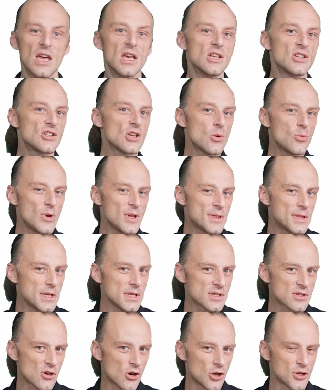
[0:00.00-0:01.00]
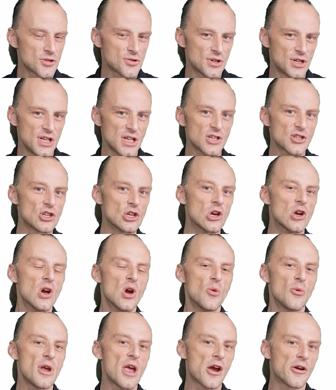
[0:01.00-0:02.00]
So with this contradiction,
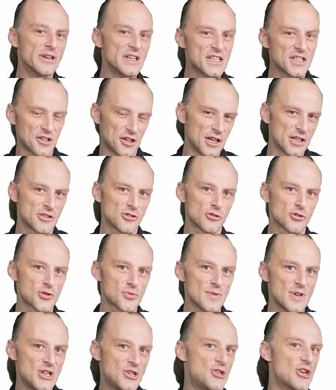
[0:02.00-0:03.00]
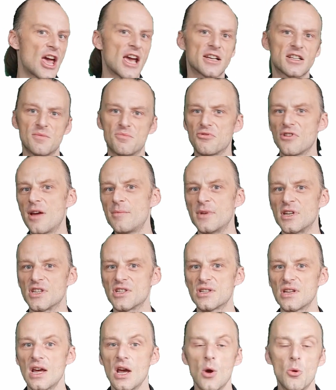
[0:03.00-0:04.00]
we are entitled to reject a premise.